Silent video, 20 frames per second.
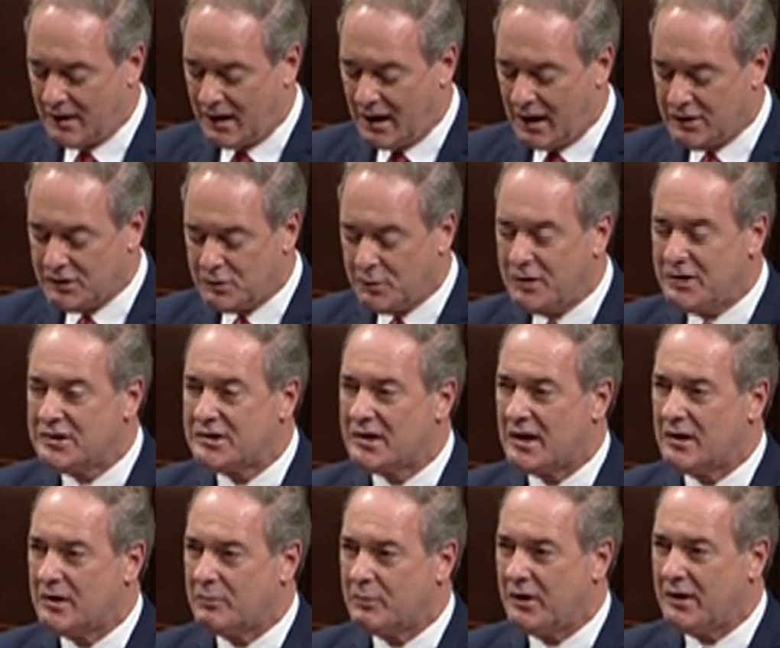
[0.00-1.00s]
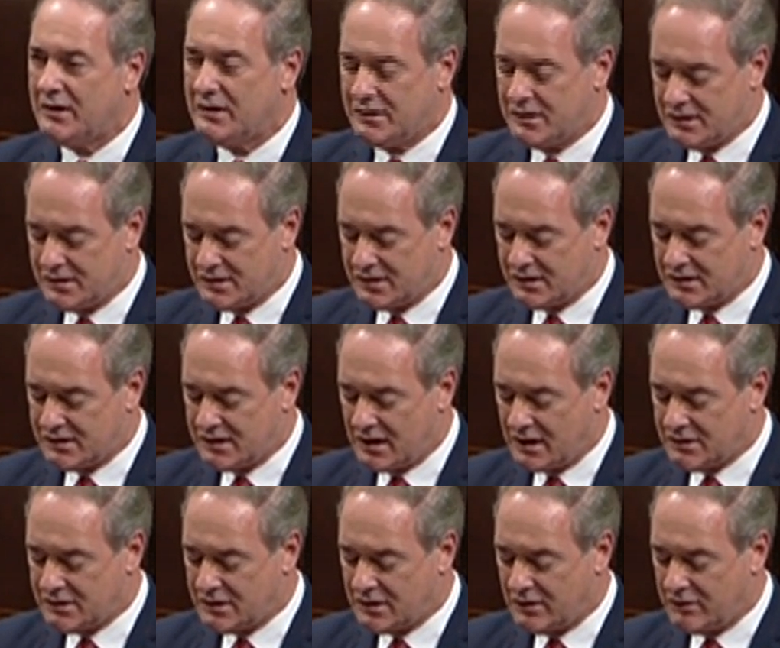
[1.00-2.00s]
As we celebrate the
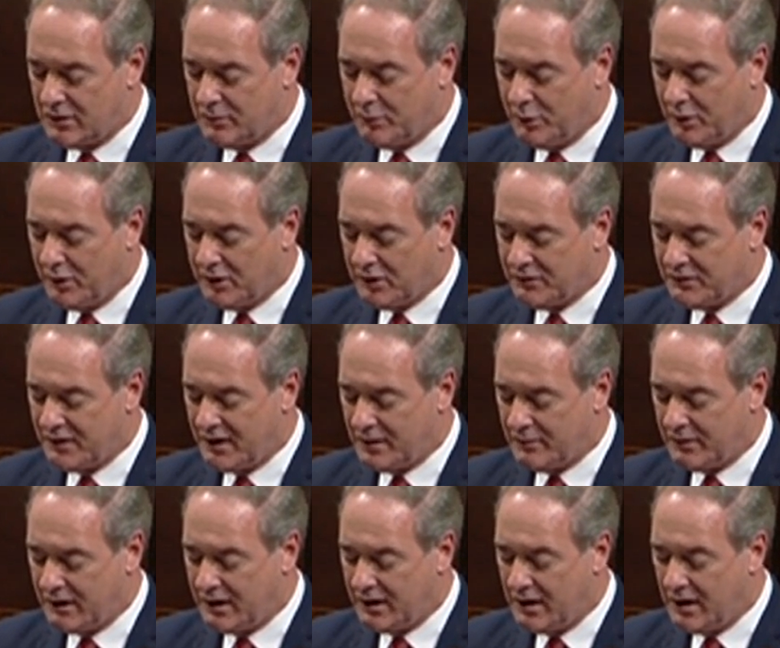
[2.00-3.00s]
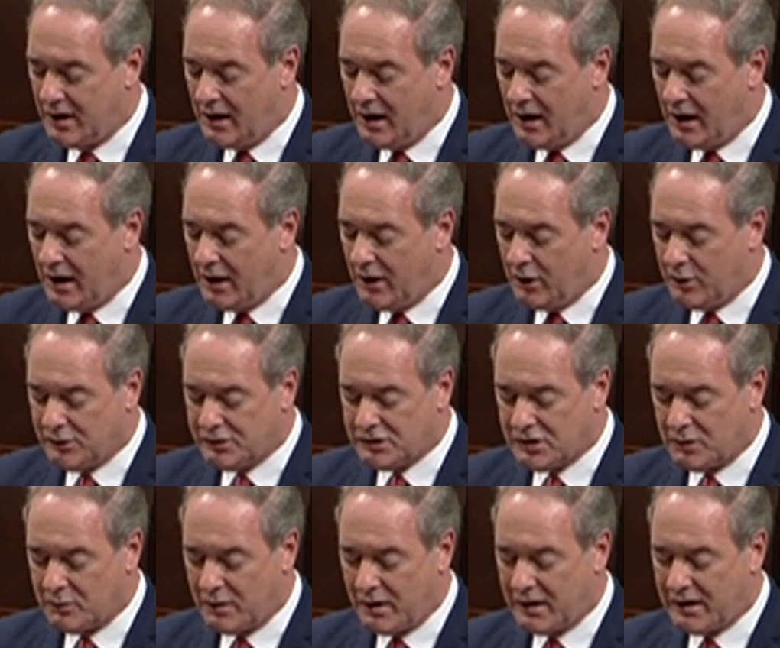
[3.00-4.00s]
success of the Boyer family, I
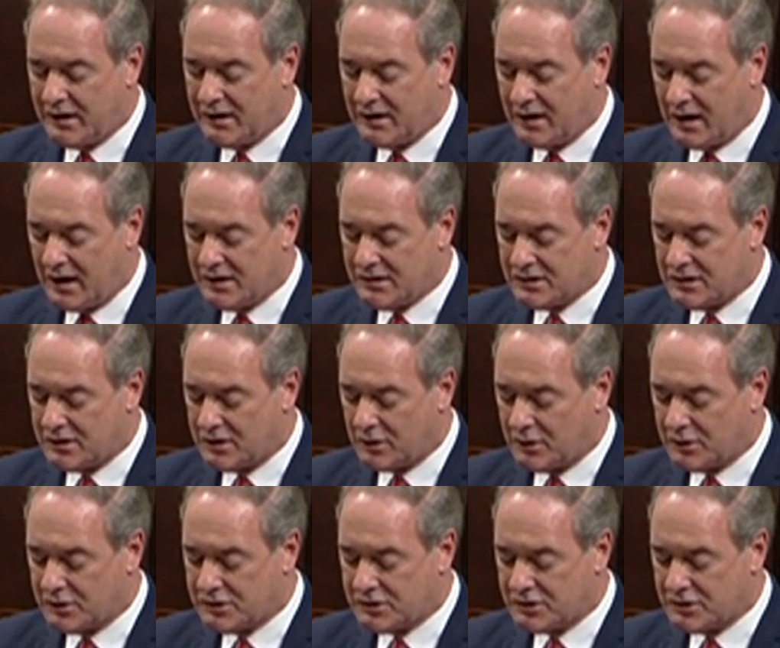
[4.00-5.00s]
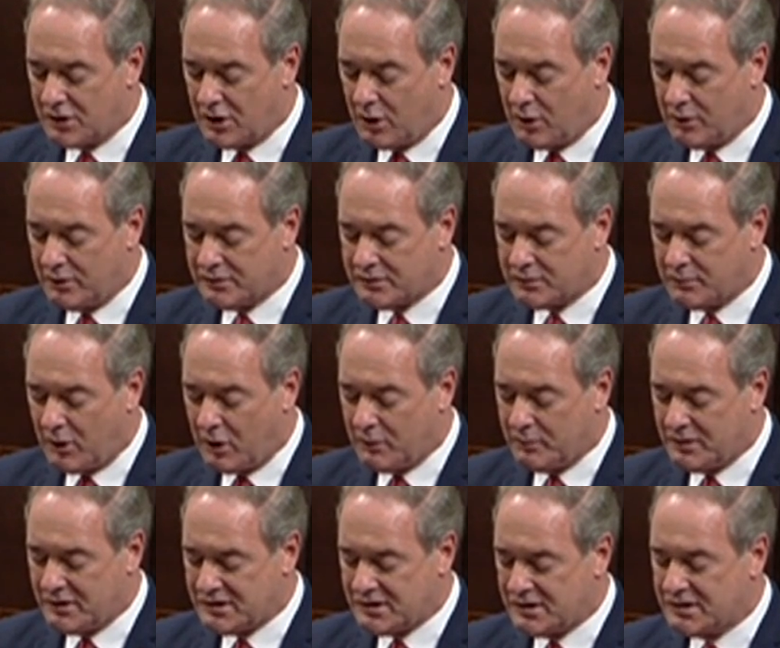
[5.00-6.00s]
also recognize that there are small
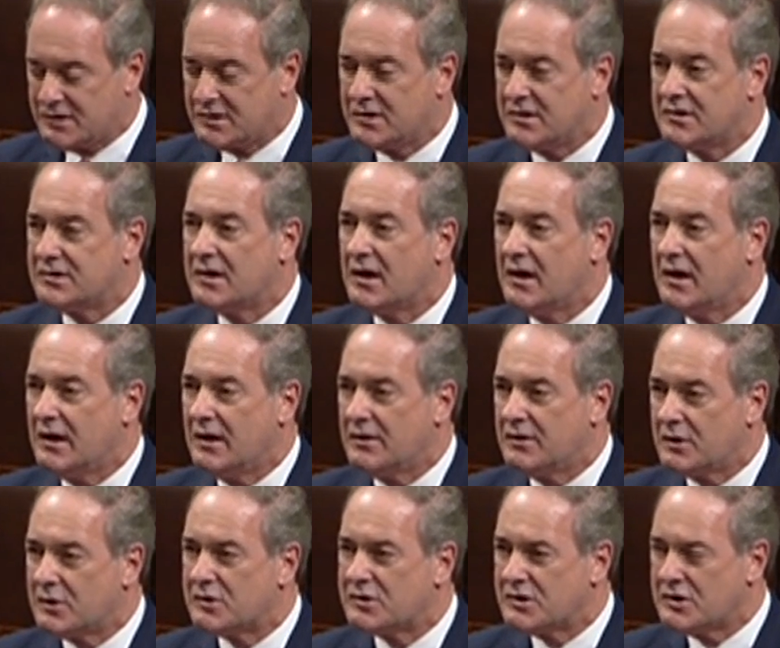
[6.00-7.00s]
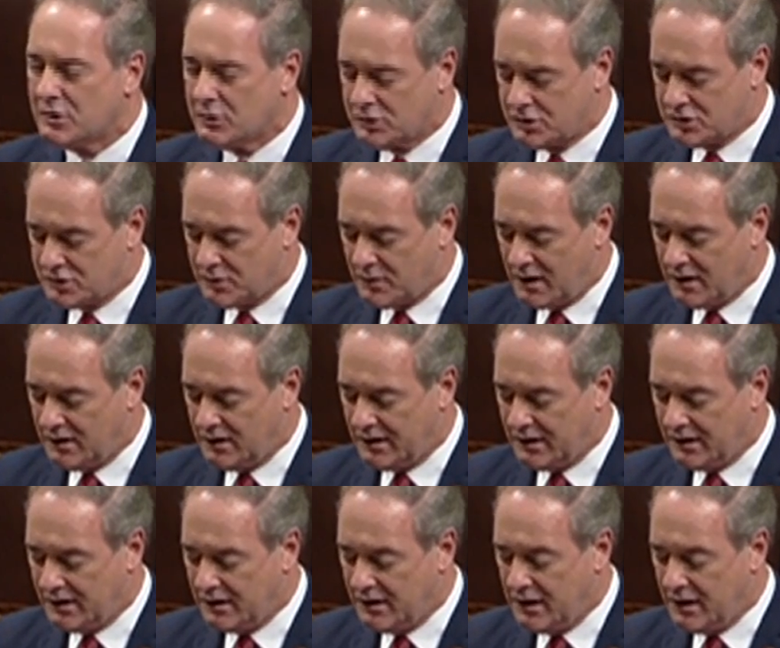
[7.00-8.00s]
businesses that are still
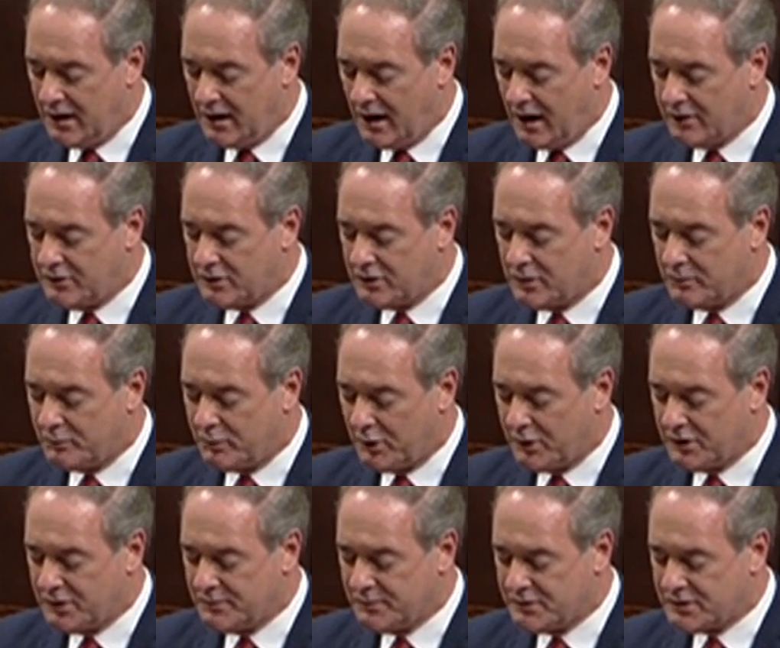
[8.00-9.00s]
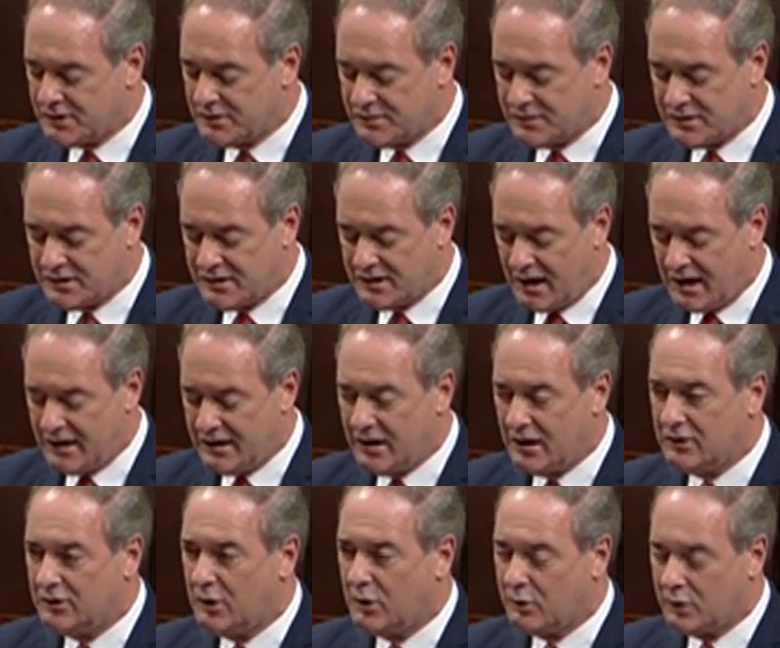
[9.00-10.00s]
struggling under the burdensome state
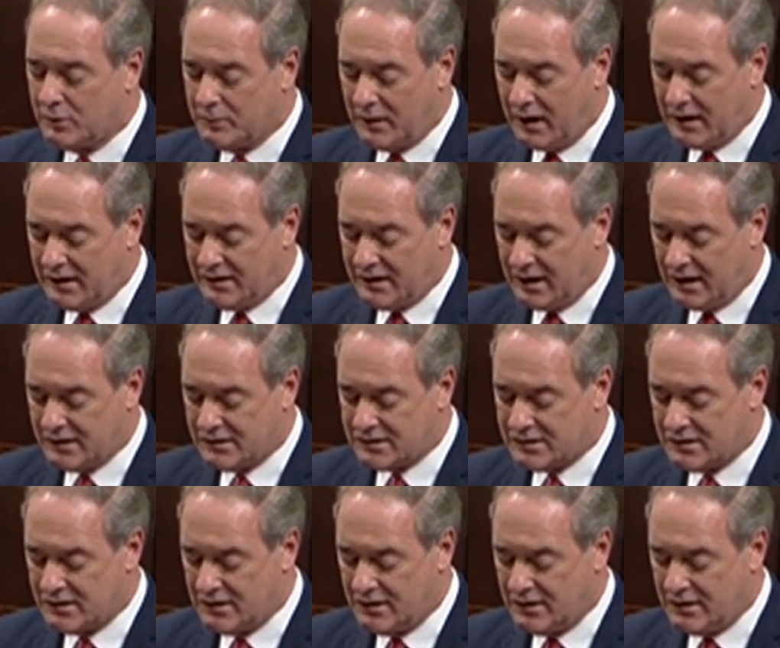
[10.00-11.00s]
and local mandates.